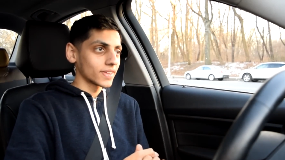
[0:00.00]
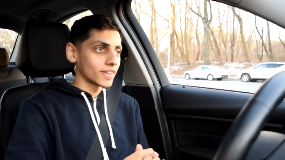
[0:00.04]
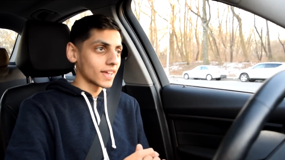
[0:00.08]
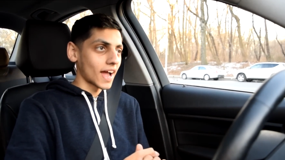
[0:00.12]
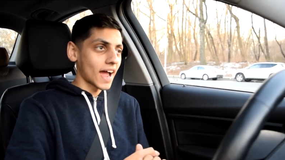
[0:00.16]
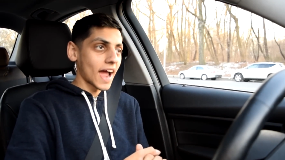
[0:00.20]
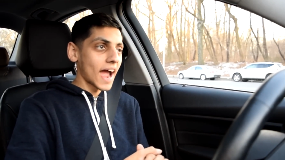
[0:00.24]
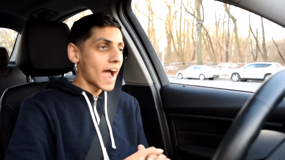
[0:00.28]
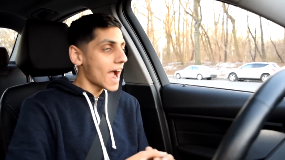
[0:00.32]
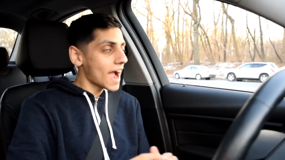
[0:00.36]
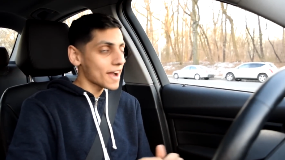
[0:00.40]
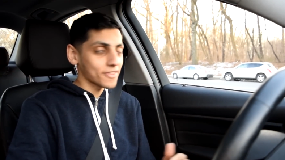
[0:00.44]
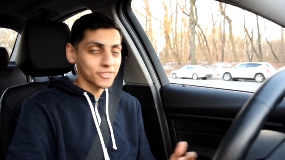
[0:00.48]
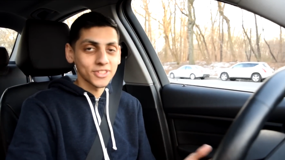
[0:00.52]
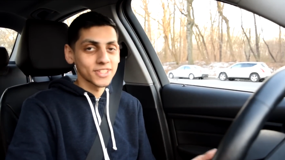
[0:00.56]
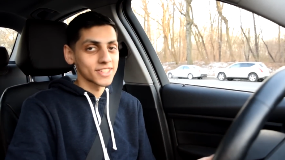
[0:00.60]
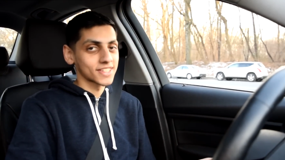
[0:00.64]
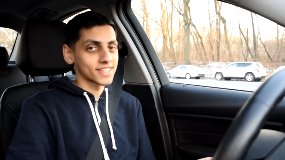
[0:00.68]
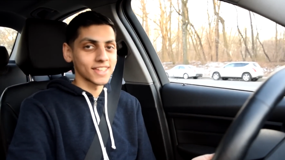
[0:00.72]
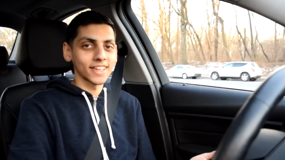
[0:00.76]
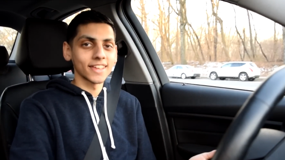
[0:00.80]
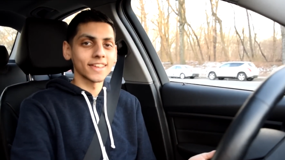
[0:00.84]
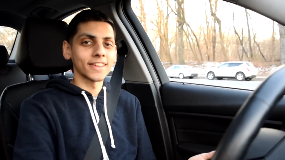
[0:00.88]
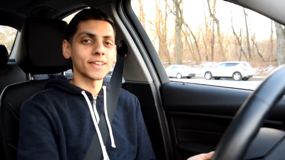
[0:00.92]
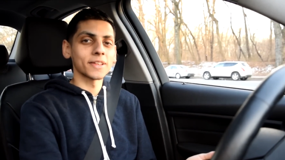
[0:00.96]
i have to
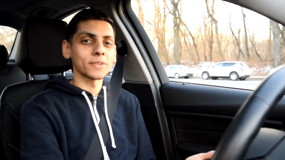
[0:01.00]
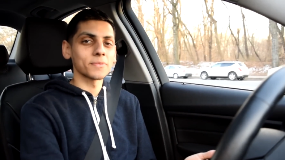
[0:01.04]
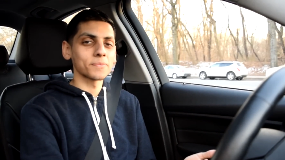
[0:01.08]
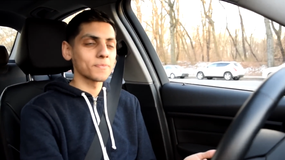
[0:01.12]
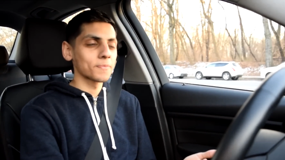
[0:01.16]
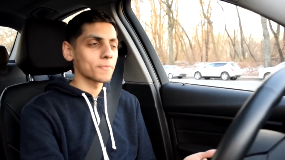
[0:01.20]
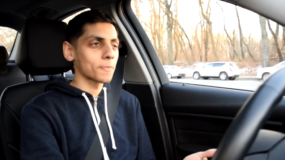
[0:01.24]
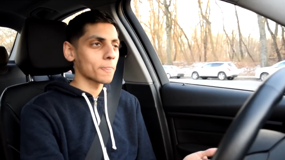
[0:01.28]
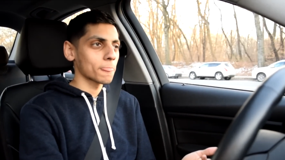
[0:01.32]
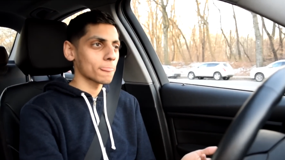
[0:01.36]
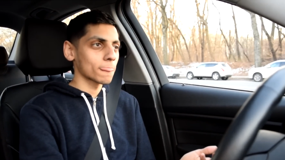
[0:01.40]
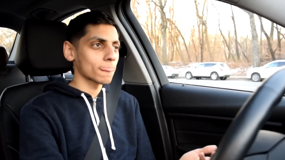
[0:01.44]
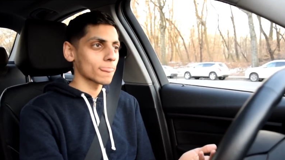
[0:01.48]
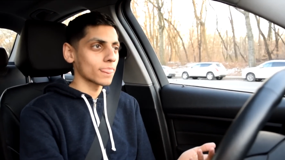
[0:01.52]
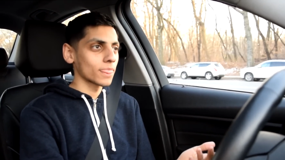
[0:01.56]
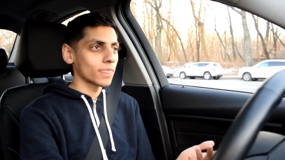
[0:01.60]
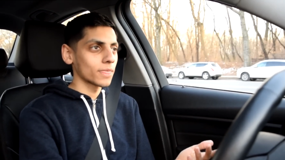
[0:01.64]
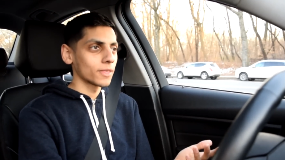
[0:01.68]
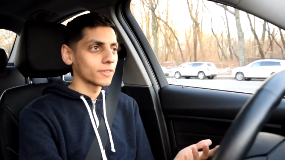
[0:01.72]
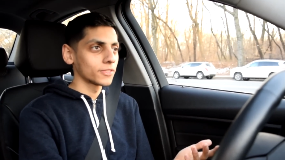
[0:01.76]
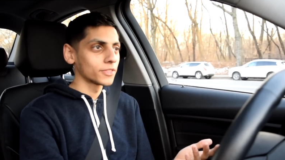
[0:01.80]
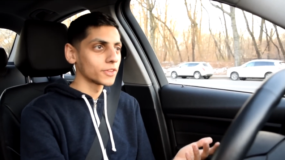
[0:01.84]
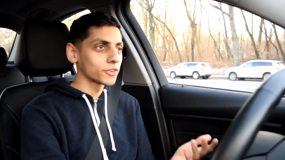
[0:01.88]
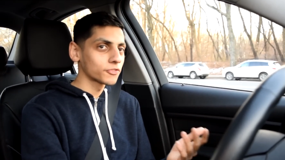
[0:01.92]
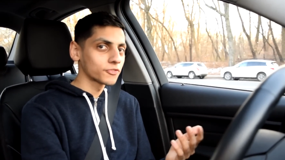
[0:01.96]
say
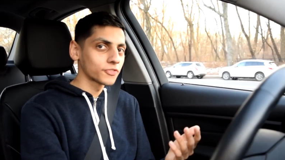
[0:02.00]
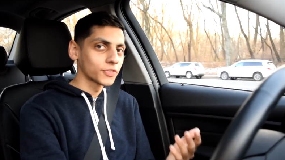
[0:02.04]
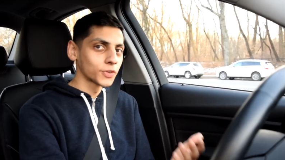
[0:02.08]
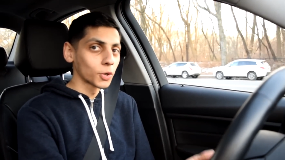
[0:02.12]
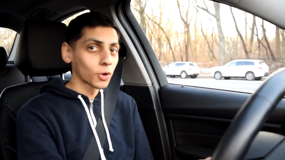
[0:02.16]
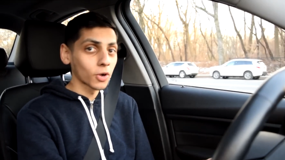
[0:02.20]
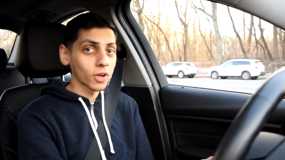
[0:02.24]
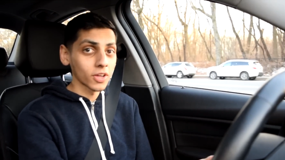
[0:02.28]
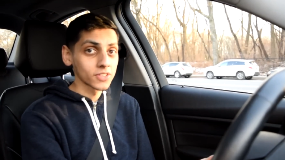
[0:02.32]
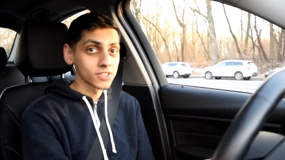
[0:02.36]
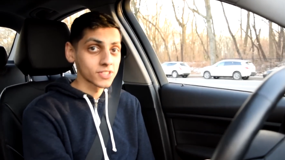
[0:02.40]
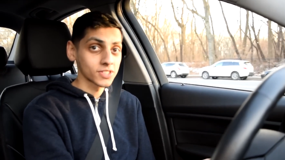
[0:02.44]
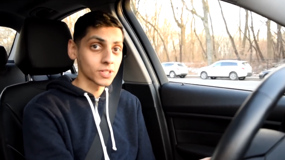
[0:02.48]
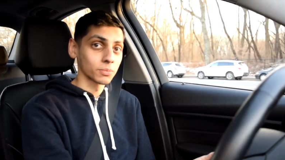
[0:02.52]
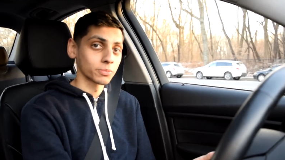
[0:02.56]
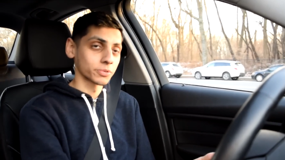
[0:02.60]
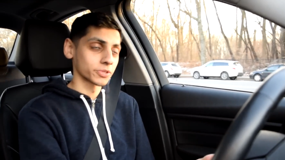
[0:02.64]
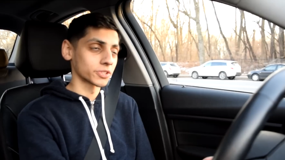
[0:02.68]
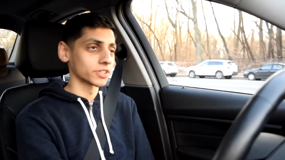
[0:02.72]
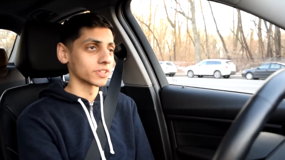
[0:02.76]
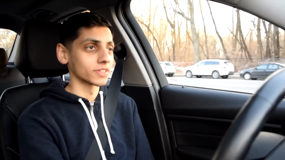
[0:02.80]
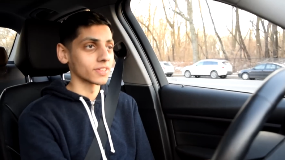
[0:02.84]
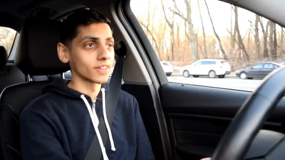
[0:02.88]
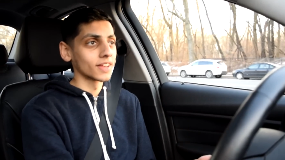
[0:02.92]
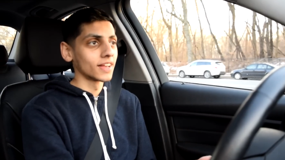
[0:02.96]
it the fuel
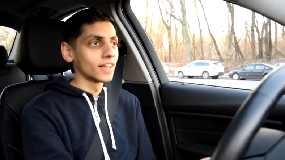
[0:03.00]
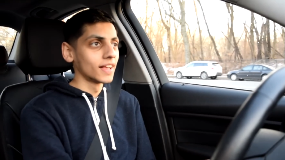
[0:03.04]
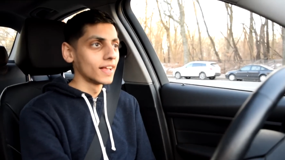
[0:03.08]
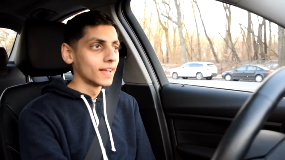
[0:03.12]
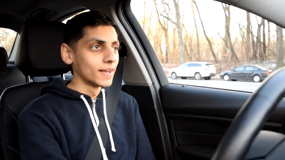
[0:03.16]
consumption